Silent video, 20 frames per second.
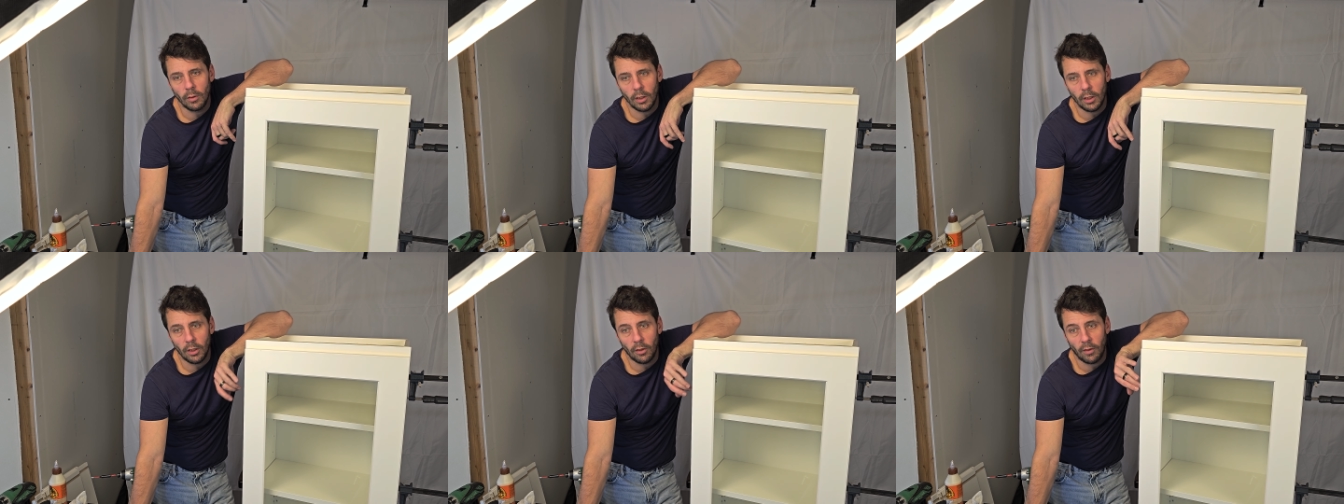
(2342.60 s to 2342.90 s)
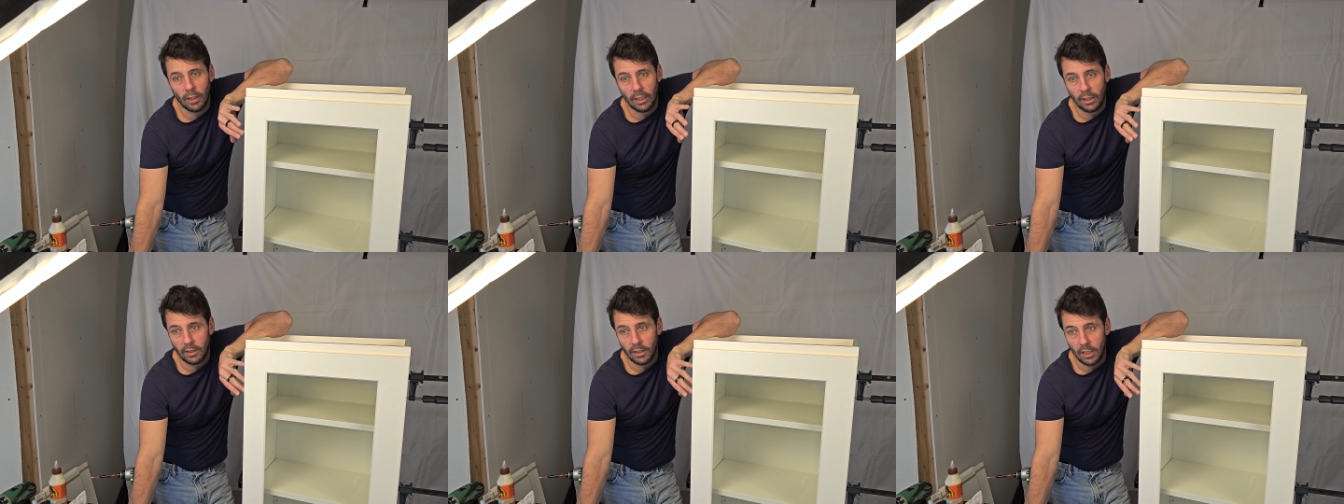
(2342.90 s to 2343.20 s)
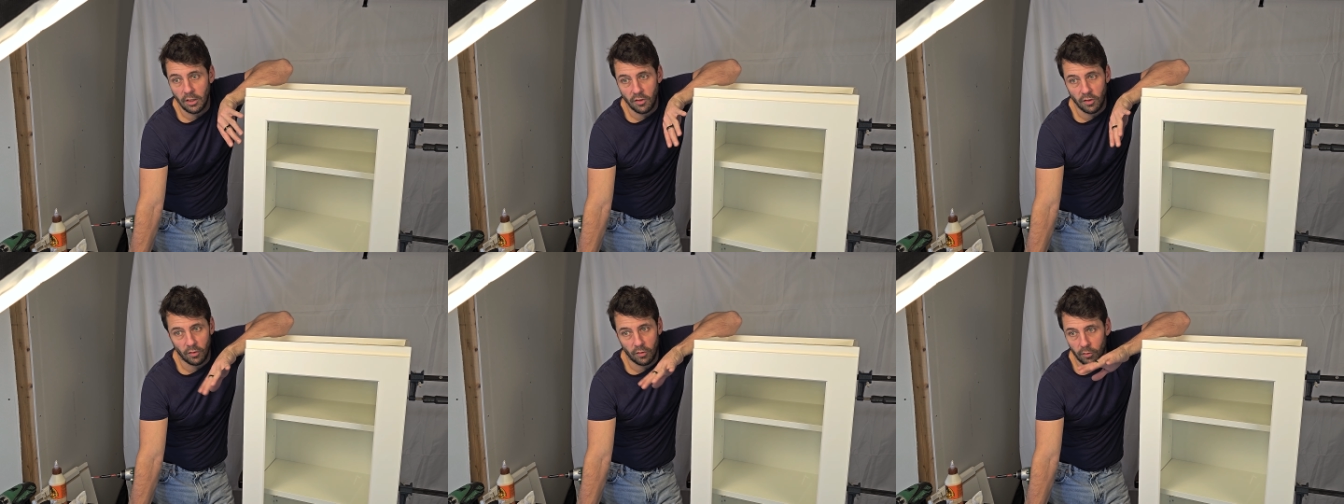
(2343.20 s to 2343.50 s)
you know, like
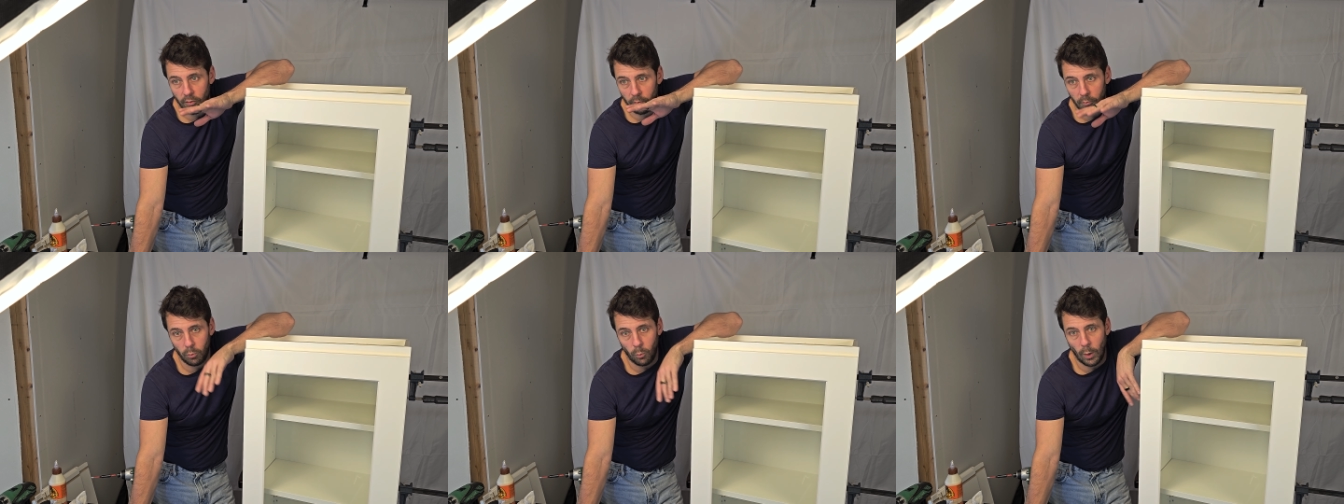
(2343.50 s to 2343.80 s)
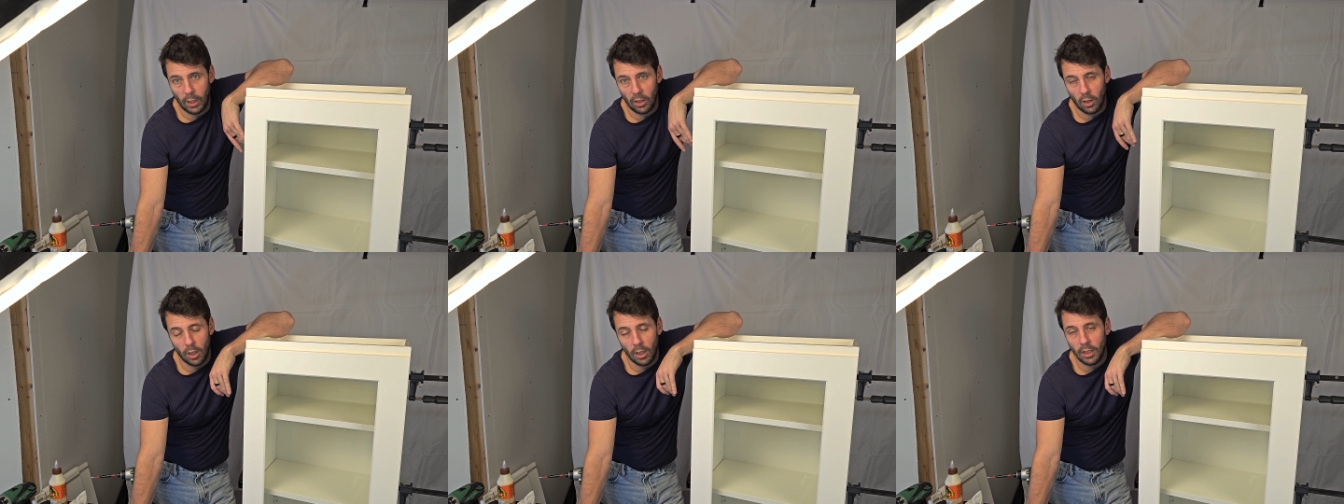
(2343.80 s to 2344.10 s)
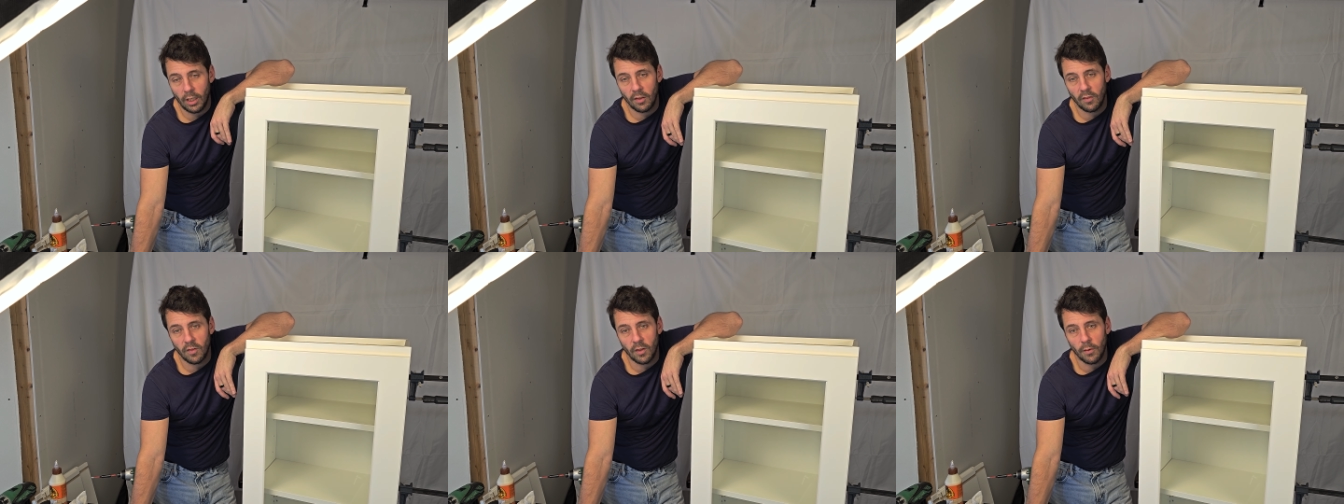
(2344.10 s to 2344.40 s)
they just went on
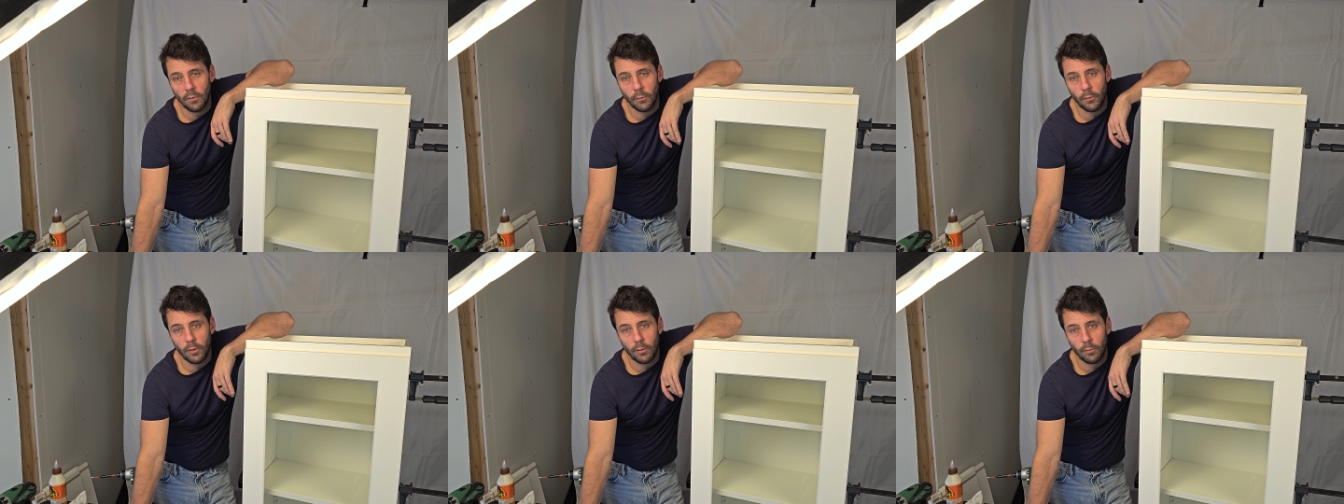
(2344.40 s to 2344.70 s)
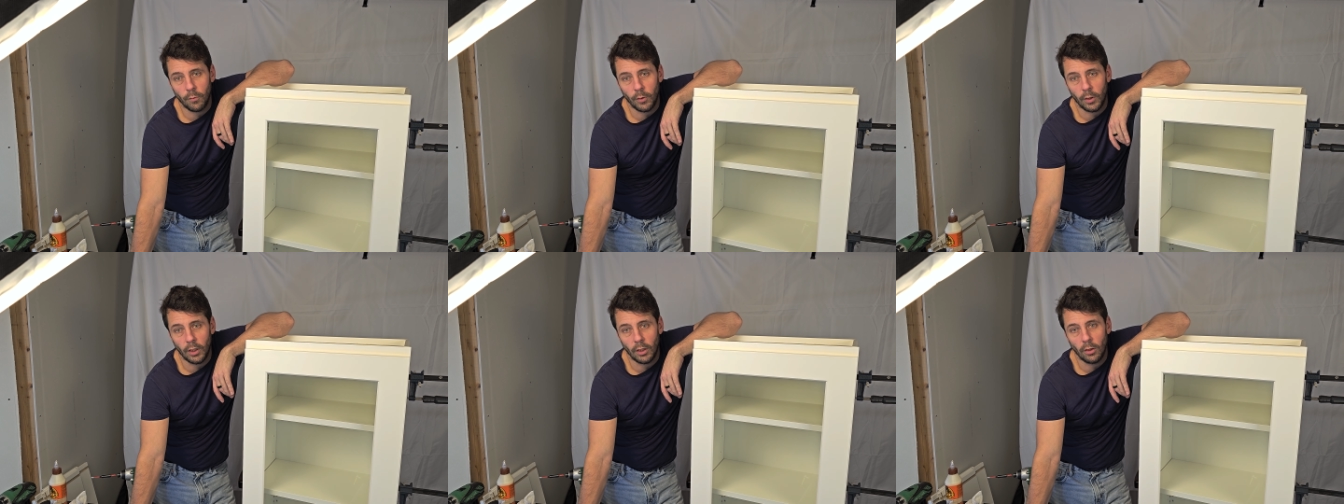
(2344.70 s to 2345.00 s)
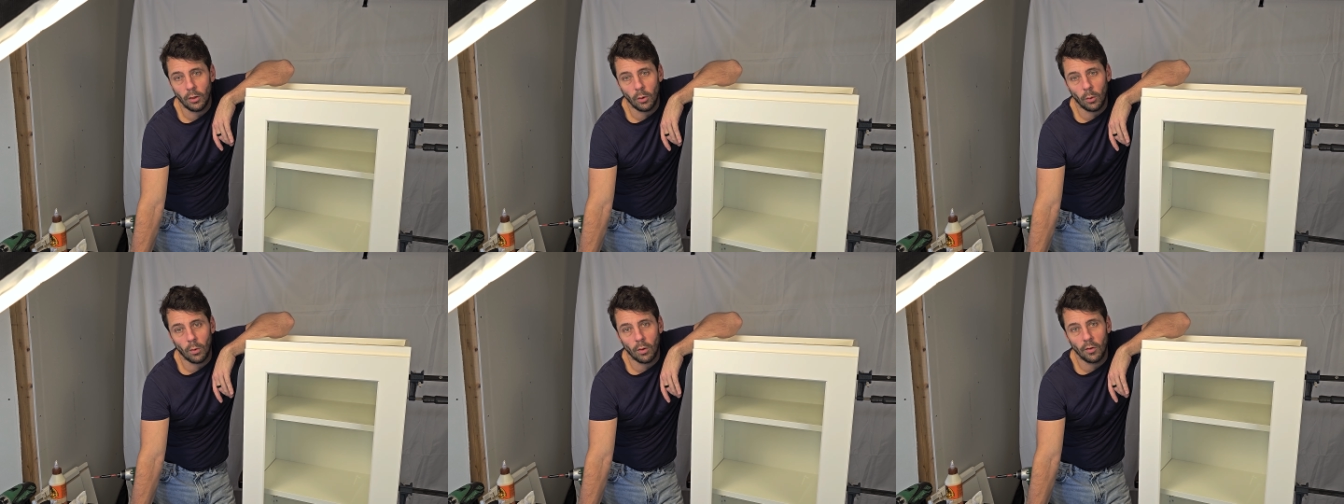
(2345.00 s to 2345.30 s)
as if the
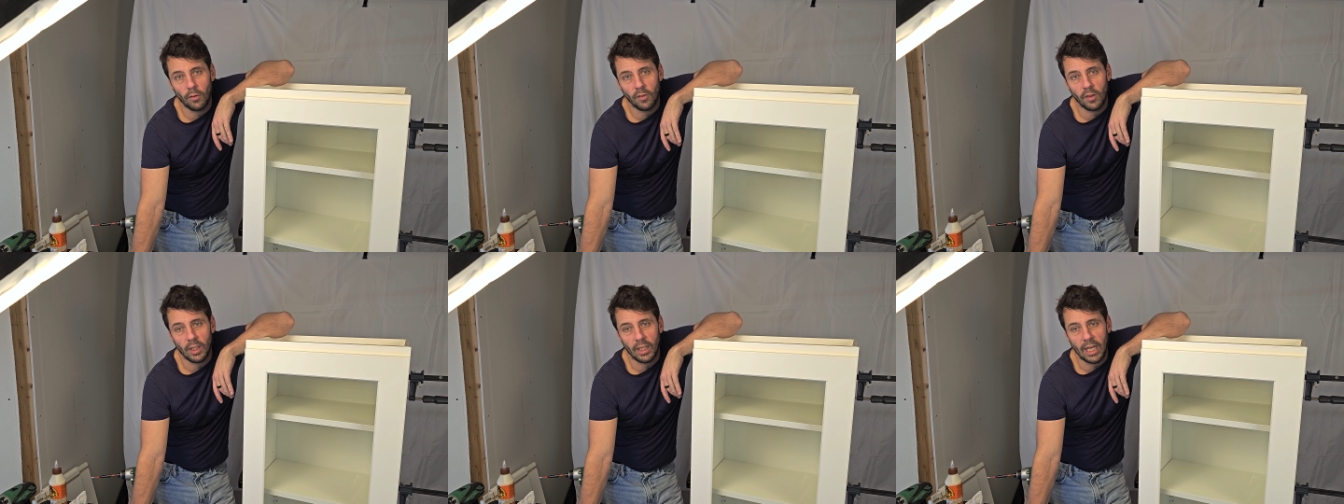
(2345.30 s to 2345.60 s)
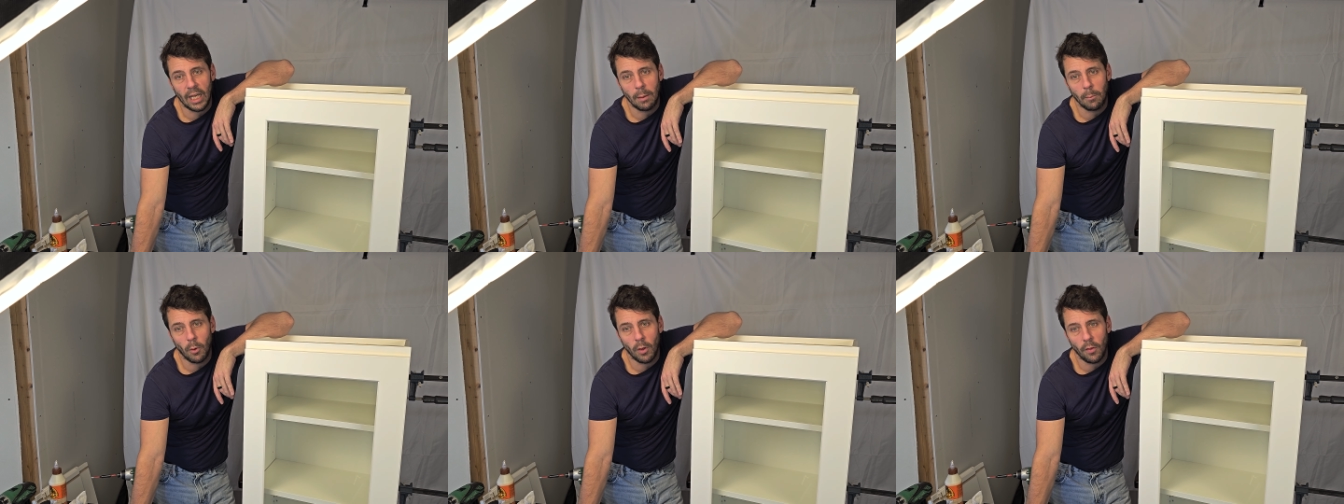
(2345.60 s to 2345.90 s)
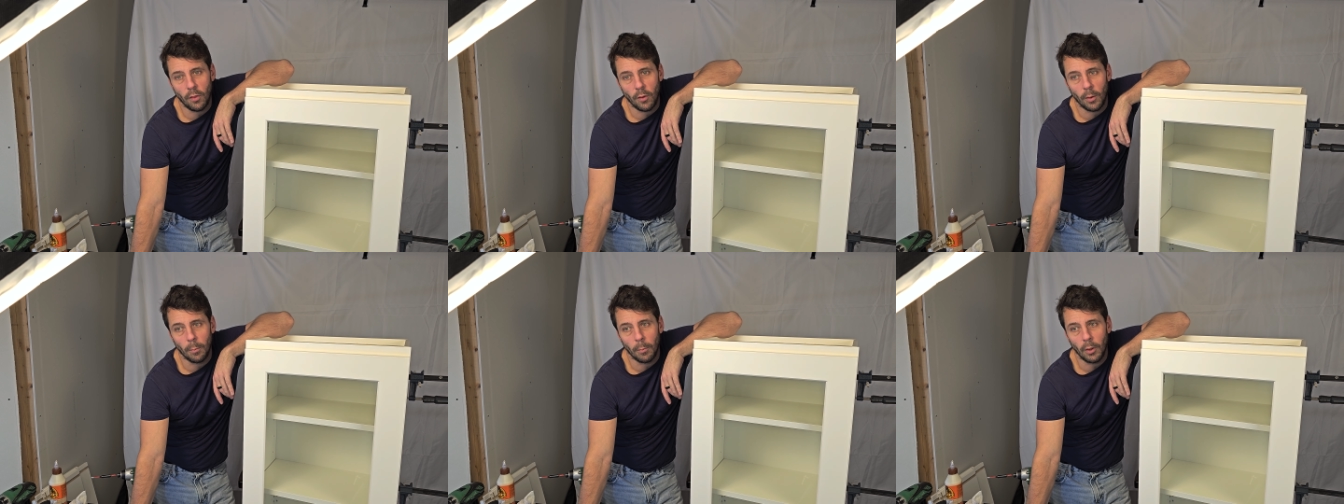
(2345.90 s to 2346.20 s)
freaking doors that came
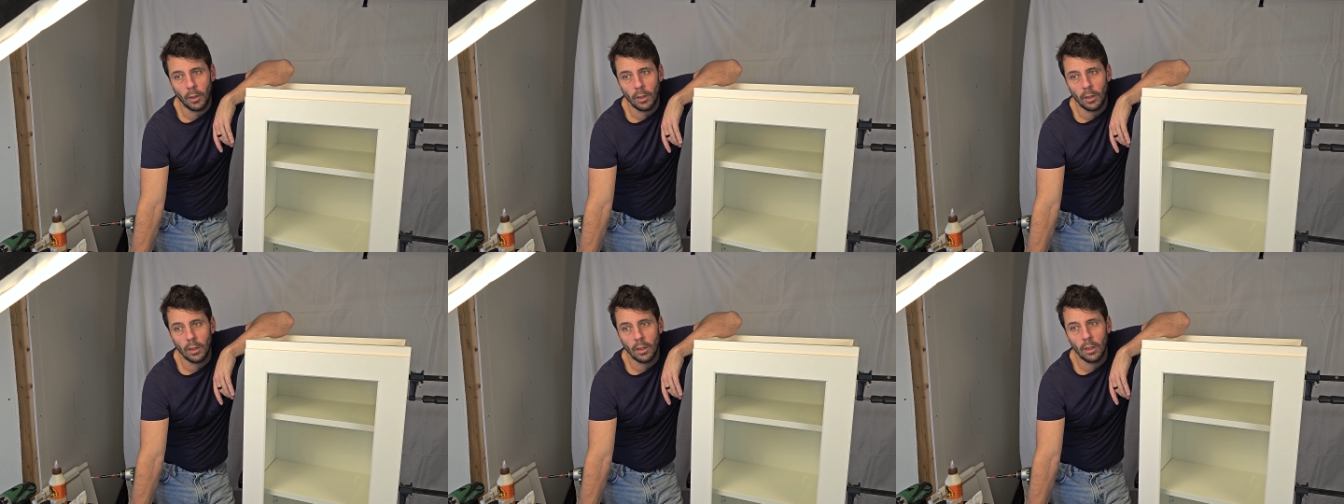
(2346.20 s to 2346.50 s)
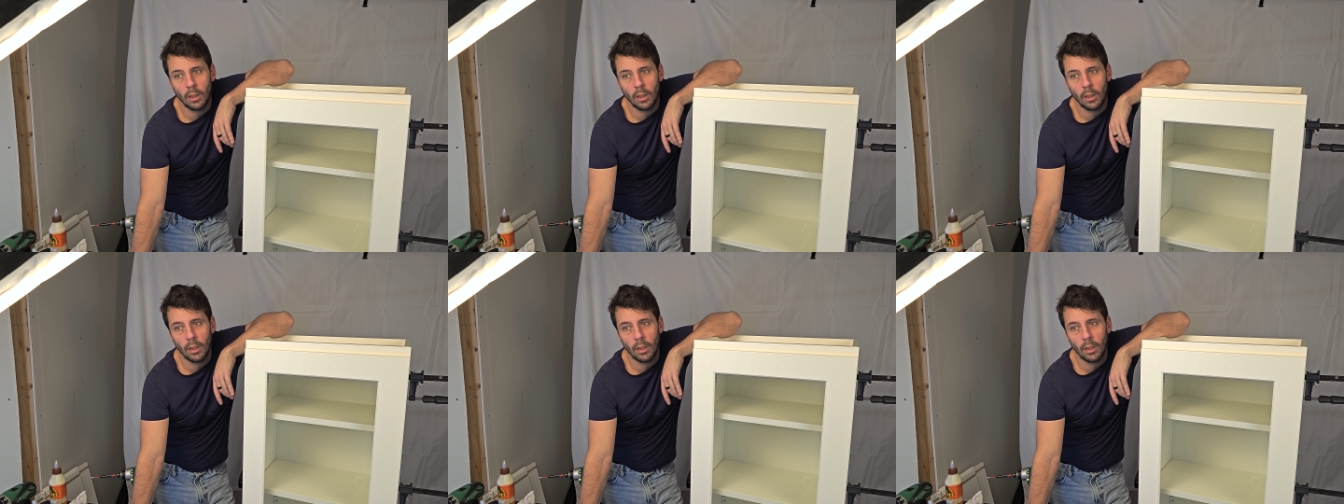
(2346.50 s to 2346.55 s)
with them.